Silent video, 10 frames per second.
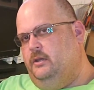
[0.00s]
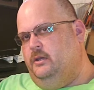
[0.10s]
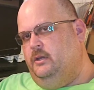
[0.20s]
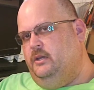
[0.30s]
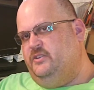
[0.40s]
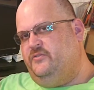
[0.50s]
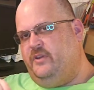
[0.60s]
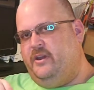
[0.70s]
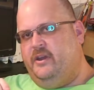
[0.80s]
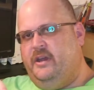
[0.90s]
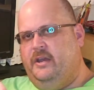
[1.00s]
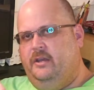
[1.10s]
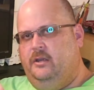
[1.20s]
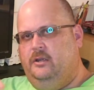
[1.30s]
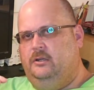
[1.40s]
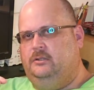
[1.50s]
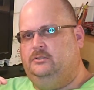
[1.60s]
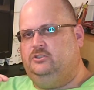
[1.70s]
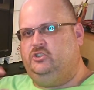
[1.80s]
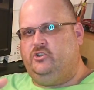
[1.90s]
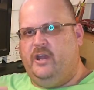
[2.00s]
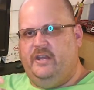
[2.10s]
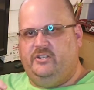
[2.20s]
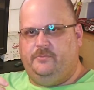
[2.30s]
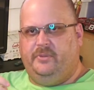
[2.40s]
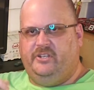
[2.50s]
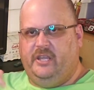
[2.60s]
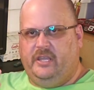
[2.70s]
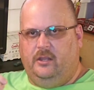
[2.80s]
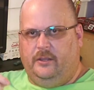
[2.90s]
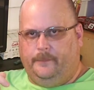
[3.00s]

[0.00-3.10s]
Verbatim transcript: is very strange and particular.